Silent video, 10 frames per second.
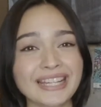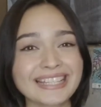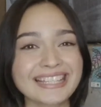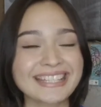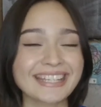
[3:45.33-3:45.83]

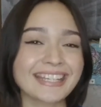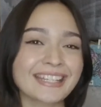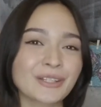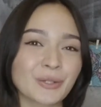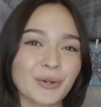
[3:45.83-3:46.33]
stick
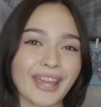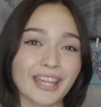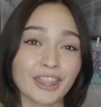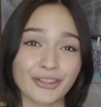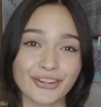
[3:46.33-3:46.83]
to
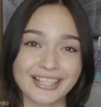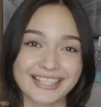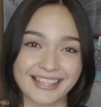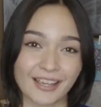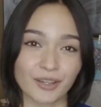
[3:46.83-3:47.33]
a
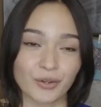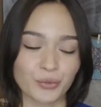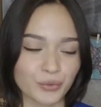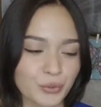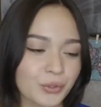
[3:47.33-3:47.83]

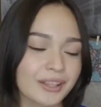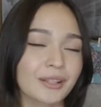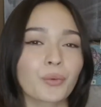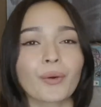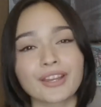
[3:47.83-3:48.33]
30-second
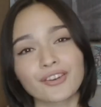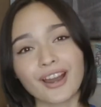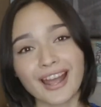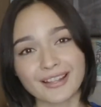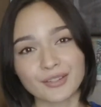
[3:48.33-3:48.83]
rule when
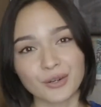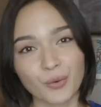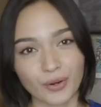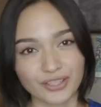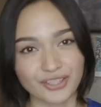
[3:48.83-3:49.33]
you're answering
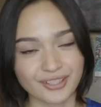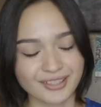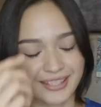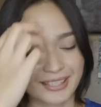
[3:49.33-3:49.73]
questions.